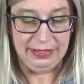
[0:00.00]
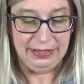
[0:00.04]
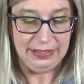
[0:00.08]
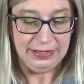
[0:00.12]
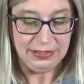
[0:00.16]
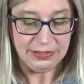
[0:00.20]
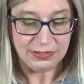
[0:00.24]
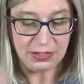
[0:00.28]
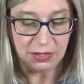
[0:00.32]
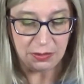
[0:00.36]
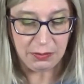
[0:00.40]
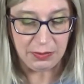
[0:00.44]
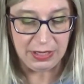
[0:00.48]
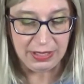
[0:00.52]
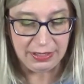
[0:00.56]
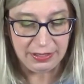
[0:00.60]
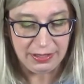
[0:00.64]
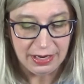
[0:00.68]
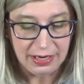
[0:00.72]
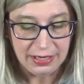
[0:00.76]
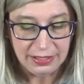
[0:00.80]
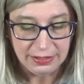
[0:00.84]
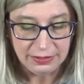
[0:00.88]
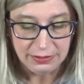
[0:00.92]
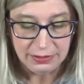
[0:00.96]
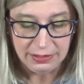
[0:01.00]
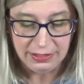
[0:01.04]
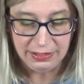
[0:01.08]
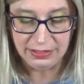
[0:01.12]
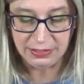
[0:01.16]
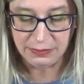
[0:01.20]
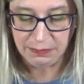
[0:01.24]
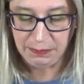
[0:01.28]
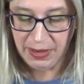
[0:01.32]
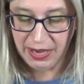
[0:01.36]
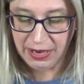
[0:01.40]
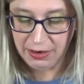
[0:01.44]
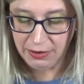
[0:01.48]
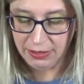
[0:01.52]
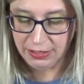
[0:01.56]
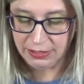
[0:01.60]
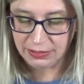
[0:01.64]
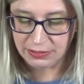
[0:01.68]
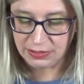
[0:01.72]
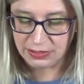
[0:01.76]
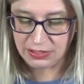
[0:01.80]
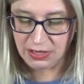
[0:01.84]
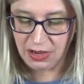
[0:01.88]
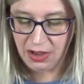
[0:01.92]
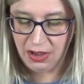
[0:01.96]
So when his
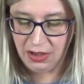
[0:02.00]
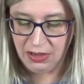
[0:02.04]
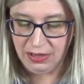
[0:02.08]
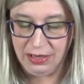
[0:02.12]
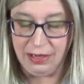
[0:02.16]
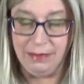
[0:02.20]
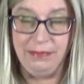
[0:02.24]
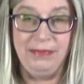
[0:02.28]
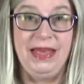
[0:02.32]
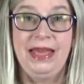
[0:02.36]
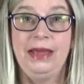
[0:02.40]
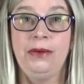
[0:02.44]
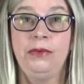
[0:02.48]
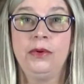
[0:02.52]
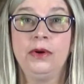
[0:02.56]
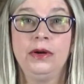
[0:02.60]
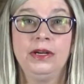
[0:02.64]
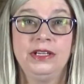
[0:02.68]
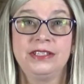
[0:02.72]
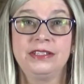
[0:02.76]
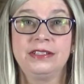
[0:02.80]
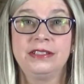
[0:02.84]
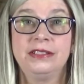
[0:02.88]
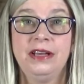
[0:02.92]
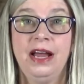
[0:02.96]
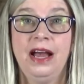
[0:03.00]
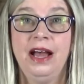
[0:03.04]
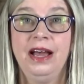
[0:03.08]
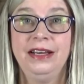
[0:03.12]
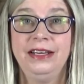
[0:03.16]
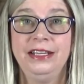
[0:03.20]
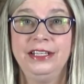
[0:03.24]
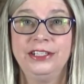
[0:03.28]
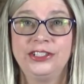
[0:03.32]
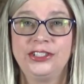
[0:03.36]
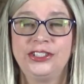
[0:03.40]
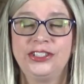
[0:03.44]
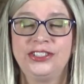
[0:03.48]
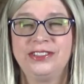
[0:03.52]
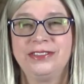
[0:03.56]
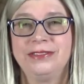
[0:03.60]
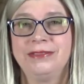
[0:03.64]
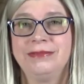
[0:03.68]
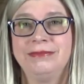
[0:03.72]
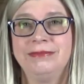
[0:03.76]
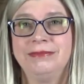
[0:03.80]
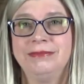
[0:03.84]
parents saw him, they were astonished.